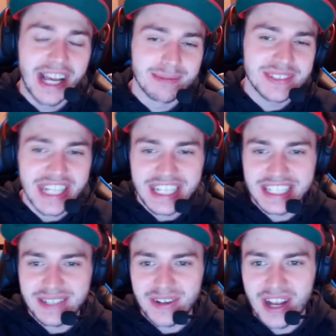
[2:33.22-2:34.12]

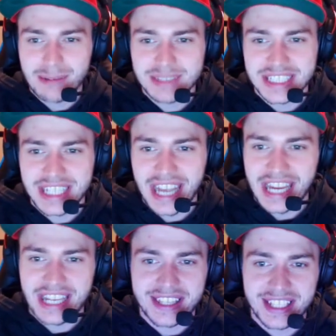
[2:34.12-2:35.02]
Secondly, you've got
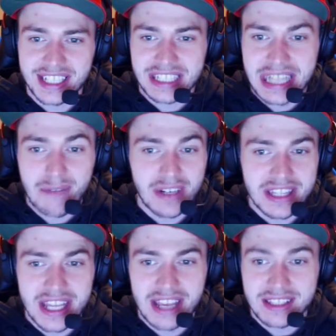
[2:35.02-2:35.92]
MCK. I think definitely
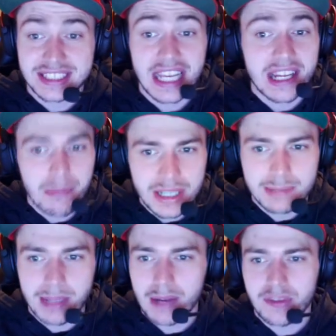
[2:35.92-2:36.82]
they're the second best
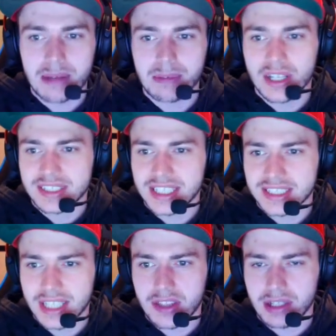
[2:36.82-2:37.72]
player for them last
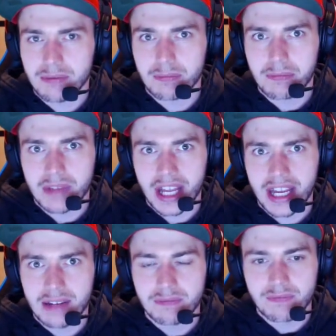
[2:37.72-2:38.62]
season. I think like
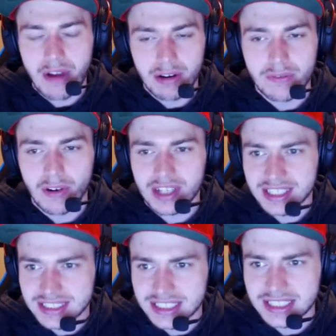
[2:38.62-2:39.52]
very, very
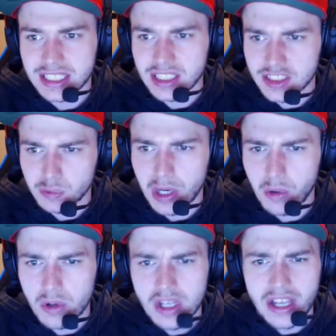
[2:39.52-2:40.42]
consistent as
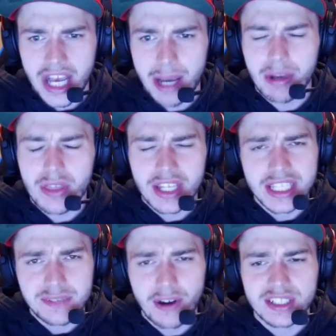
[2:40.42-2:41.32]
well. And I think
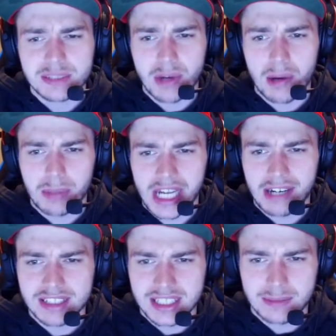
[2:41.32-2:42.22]
he's a very smart
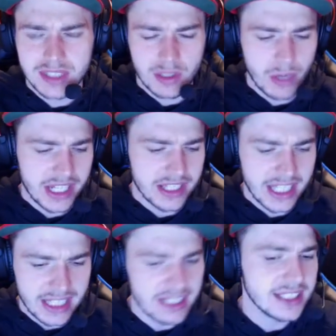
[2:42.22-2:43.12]
player in terms of the way that
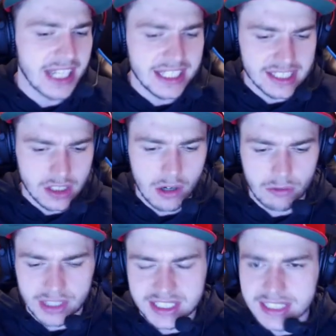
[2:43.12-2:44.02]
he takes a lot of
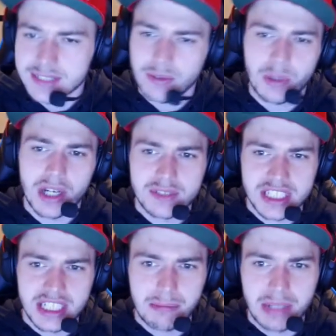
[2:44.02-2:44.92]
risks from when I've
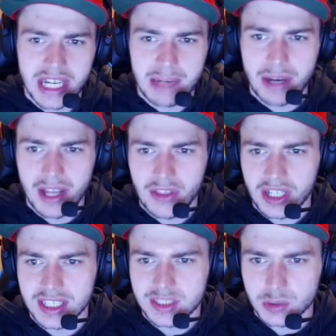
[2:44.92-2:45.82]
seen him play, but I
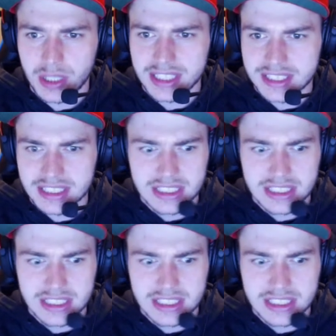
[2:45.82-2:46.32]
think it's always